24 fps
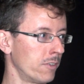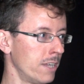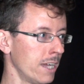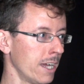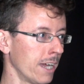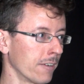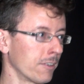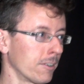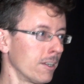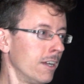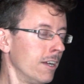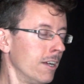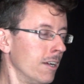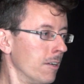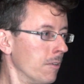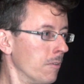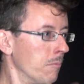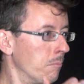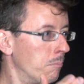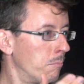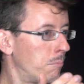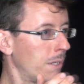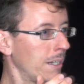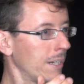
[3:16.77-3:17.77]
debt.
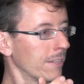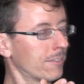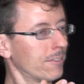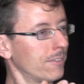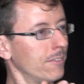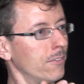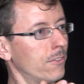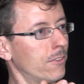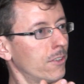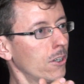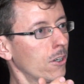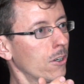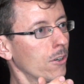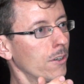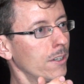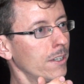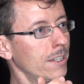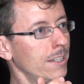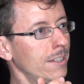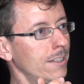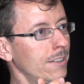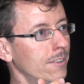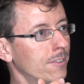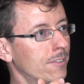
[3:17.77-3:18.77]
But there
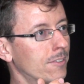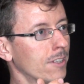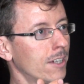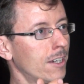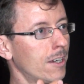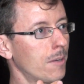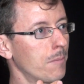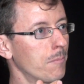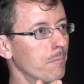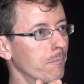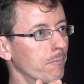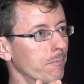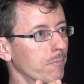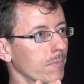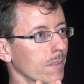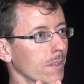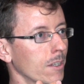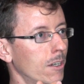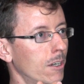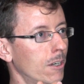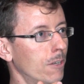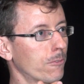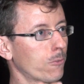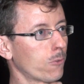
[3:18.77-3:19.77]
is,
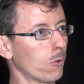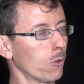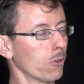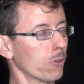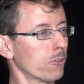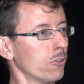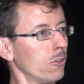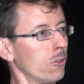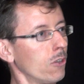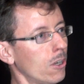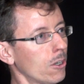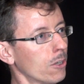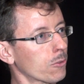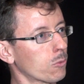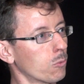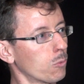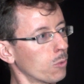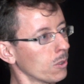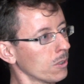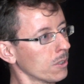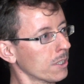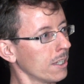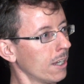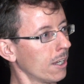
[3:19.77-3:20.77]
of course, not
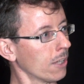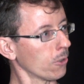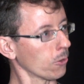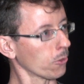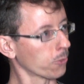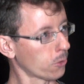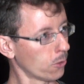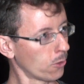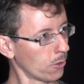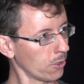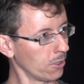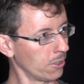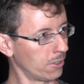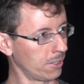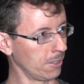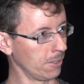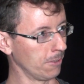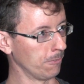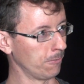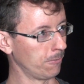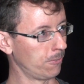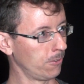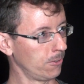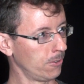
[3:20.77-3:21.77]
really an
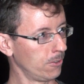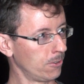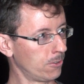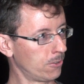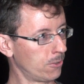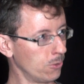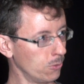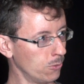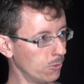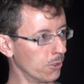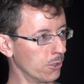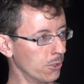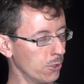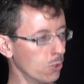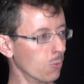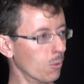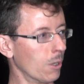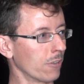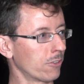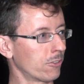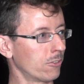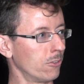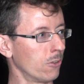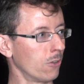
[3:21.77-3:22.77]
alternative to the
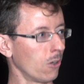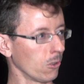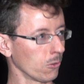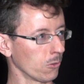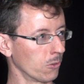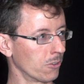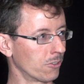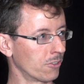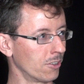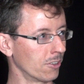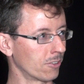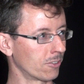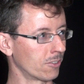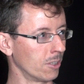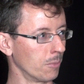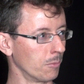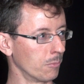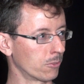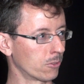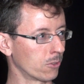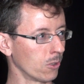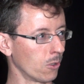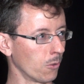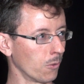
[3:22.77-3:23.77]
U.S. dollar
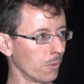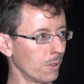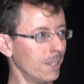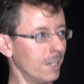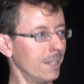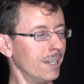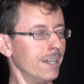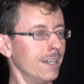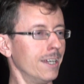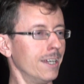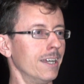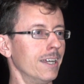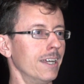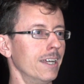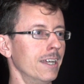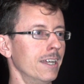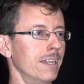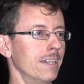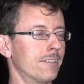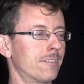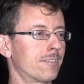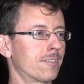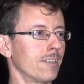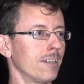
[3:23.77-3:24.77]
system. So
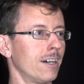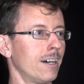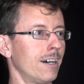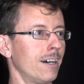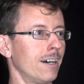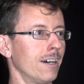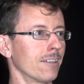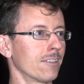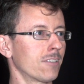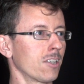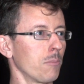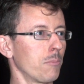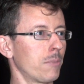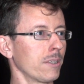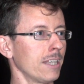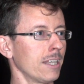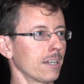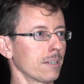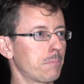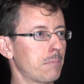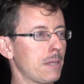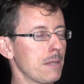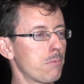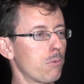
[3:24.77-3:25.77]
it's something
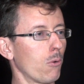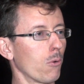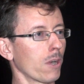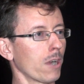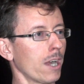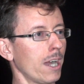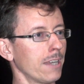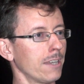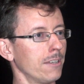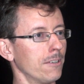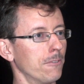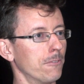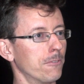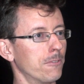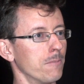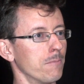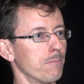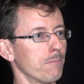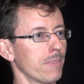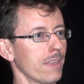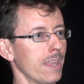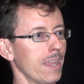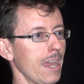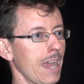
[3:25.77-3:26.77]
that people kind of
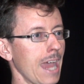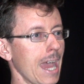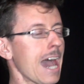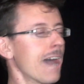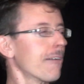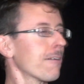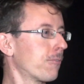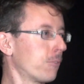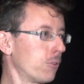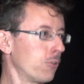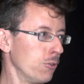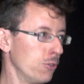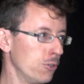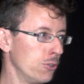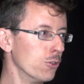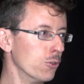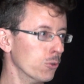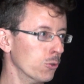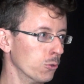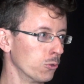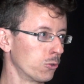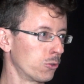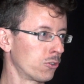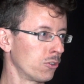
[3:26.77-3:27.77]
have to
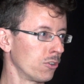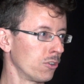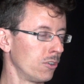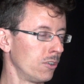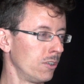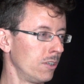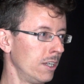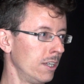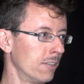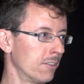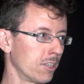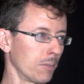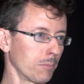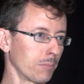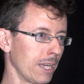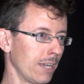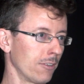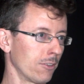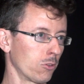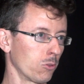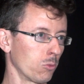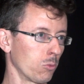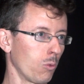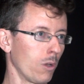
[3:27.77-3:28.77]
use in some
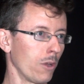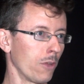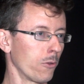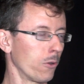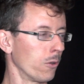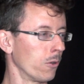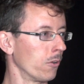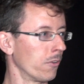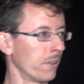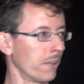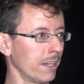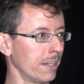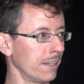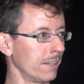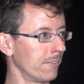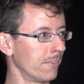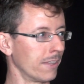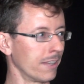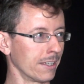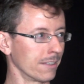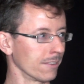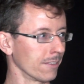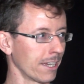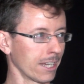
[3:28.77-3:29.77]
cases, whether
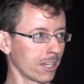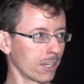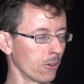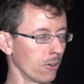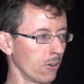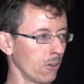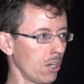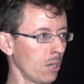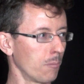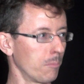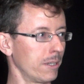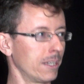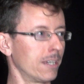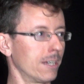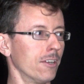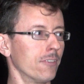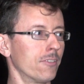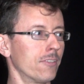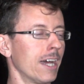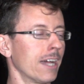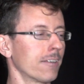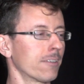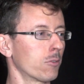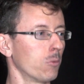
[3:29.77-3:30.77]
they like it or not,
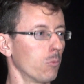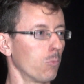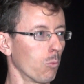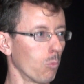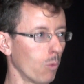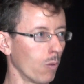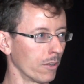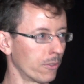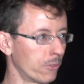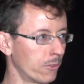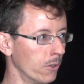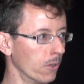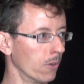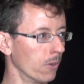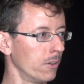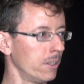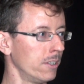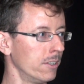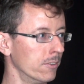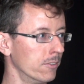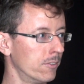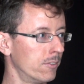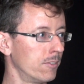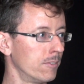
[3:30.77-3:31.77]
because that's what there
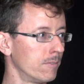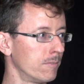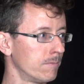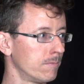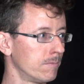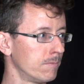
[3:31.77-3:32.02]
is.